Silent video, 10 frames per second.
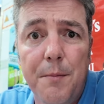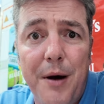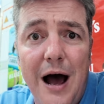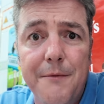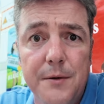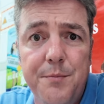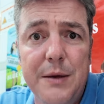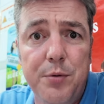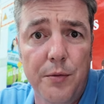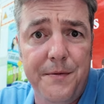apart from
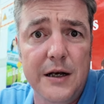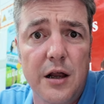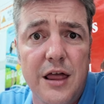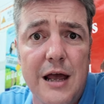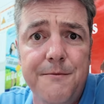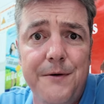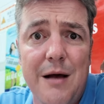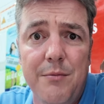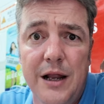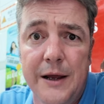people within the same
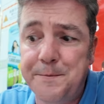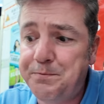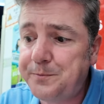family.